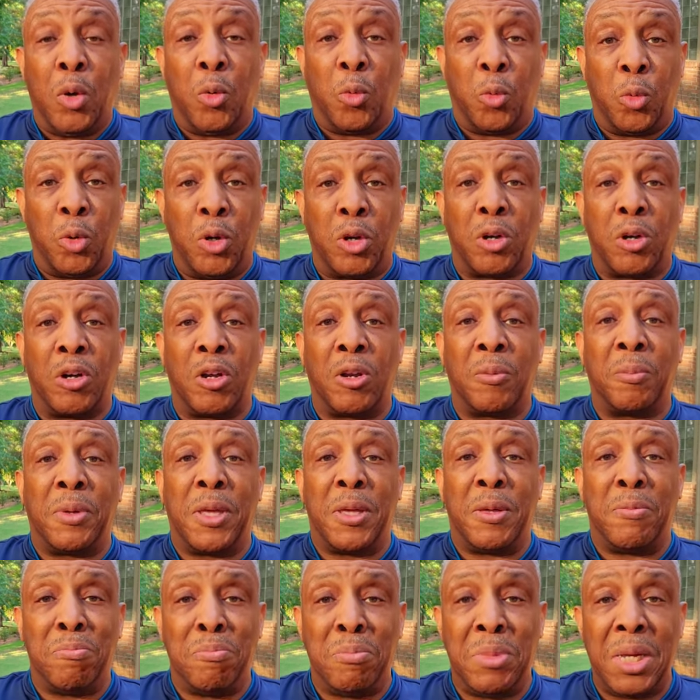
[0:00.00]
We're going to
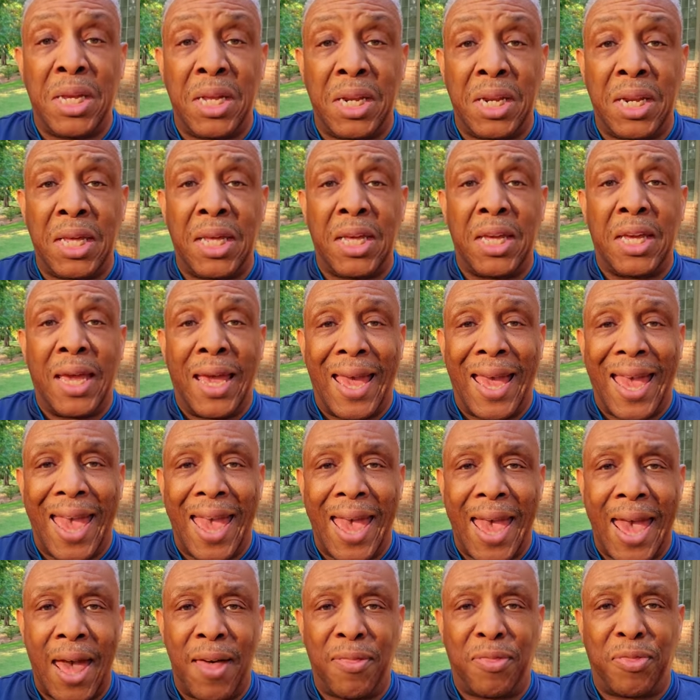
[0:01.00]
be meeting
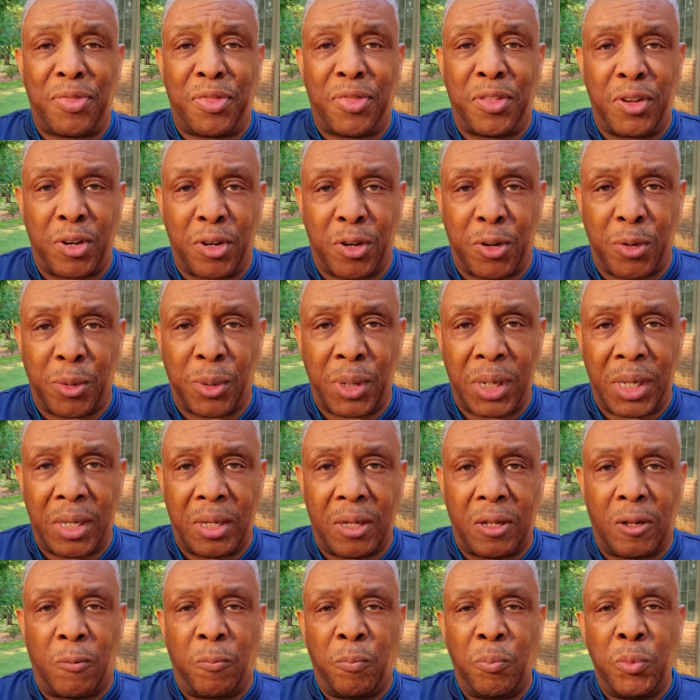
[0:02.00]
at the
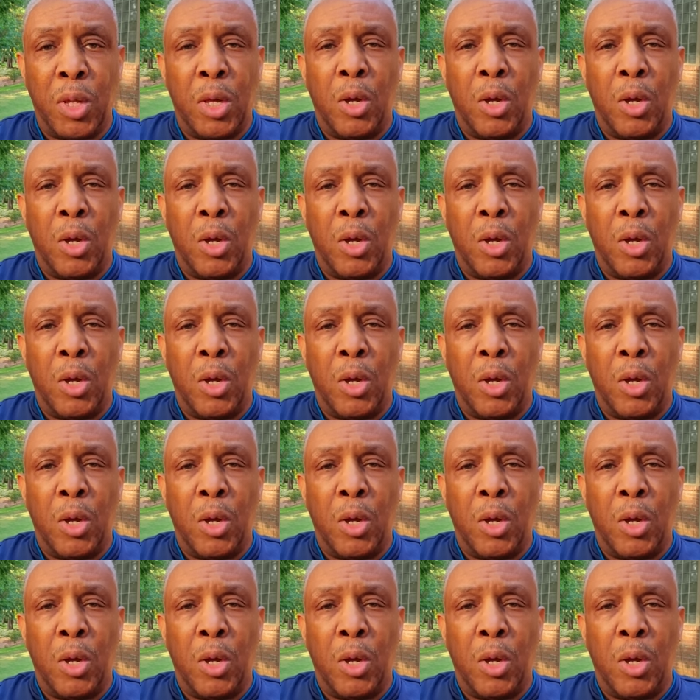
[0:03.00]
grill.